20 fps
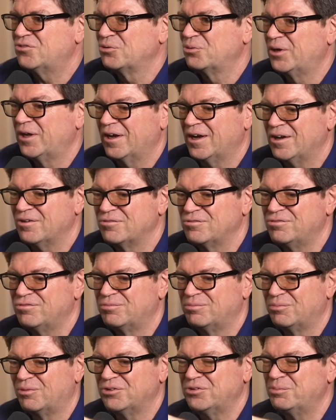So we
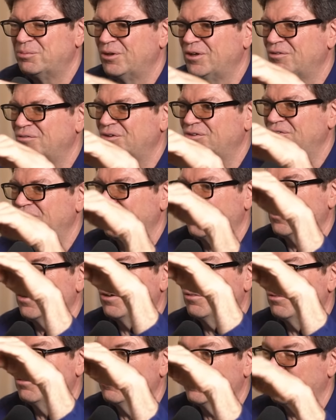have multiple levels
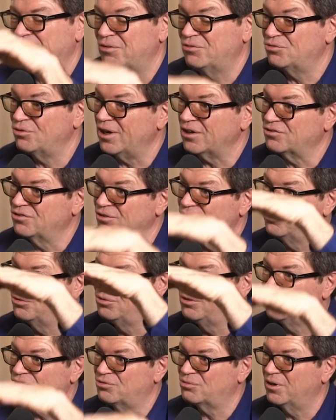of, of abstraction
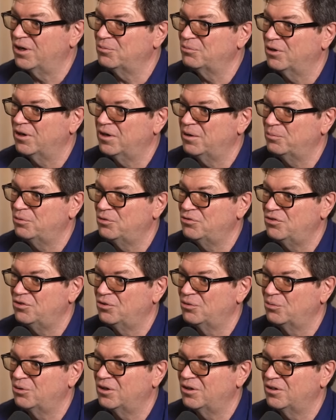to describe what happens in
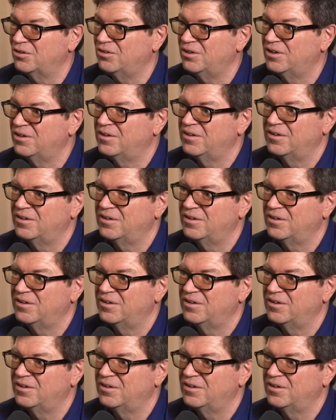the world.